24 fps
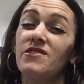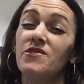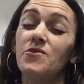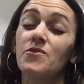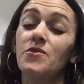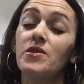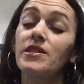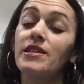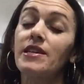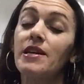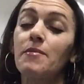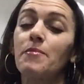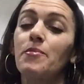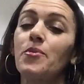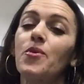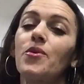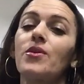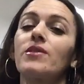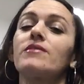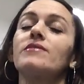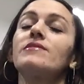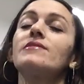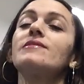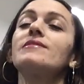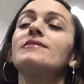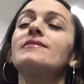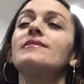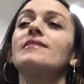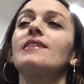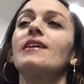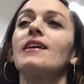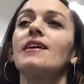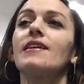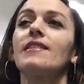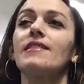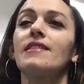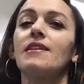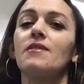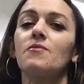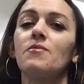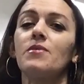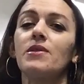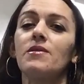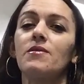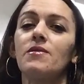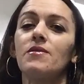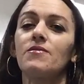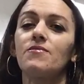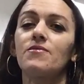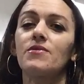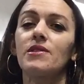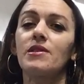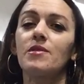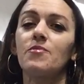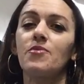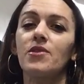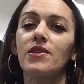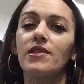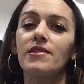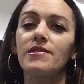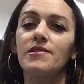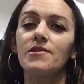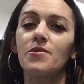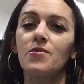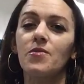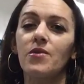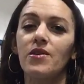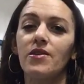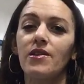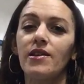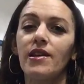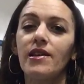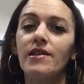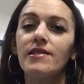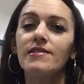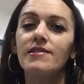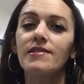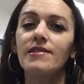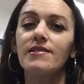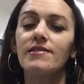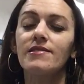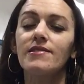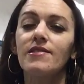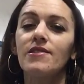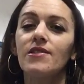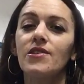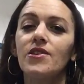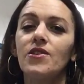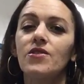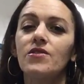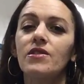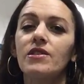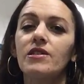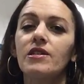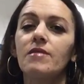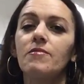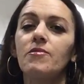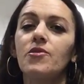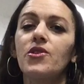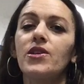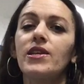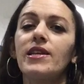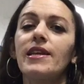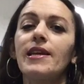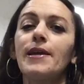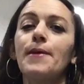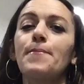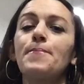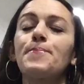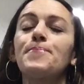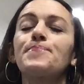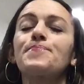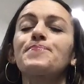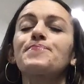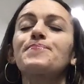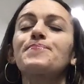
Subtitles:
It's really important that we really bring this awareness into the yoga community.